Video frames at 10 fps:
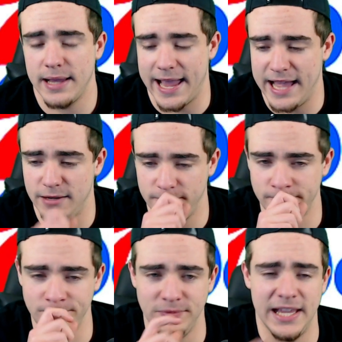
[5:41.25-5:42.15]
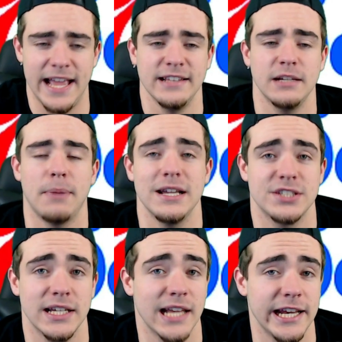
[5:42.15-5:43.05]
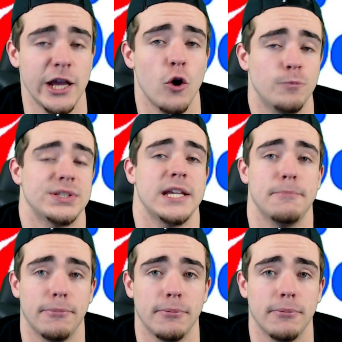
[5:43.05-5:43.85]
And he ended by saying that he hopes he